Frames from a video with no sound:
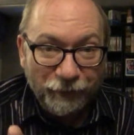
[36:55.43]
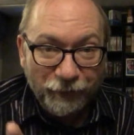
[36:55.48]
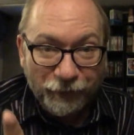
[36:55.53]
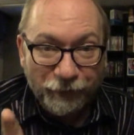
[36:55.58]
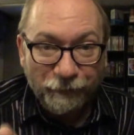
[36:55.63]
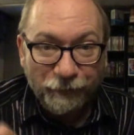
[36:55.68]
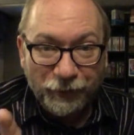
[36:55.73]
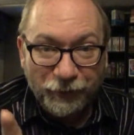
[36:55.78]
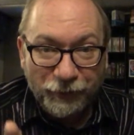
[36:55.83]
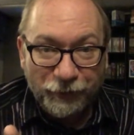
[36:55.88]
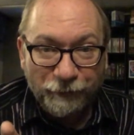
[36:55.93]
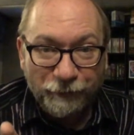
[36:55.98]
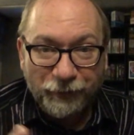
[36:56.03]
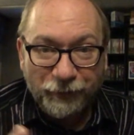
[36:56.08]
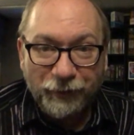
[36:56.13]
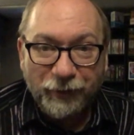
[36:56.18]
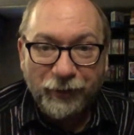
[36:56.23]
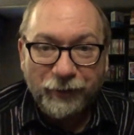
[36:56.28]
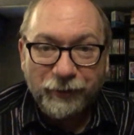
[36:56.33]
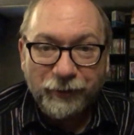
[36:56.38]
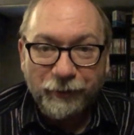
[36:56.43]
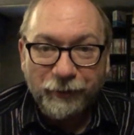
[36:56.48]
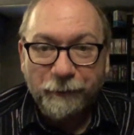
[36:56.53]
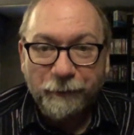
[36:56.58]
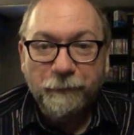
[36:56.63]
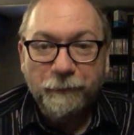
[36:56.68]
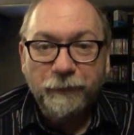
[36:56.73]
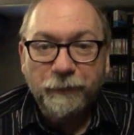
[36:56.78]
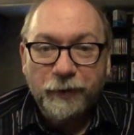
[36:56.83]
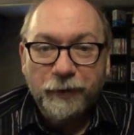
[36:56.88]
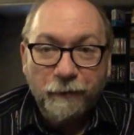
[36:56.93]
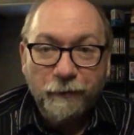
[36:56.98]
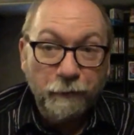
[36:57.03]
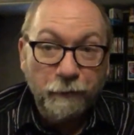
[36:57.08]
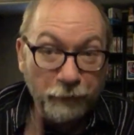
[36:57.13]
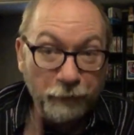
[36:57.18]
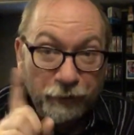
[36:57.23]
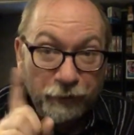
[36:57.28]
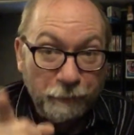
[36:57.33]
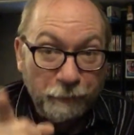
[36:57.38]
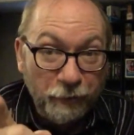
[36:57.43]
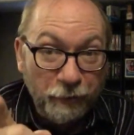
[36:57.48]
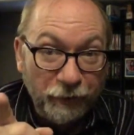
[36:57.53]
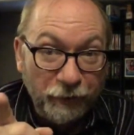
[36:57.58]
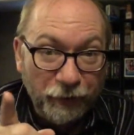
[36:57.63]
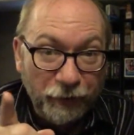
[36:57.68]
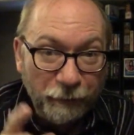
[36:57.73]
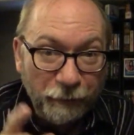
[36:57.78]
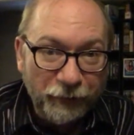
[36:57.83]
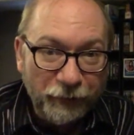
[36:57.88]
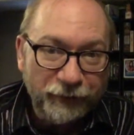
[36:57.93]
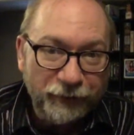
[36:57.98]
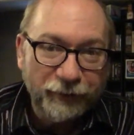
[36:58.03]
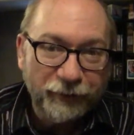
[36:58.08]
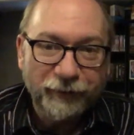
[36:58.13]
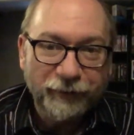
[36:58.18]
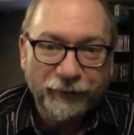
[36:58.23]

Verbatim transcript: in his regional accent. Peter Capaldi always.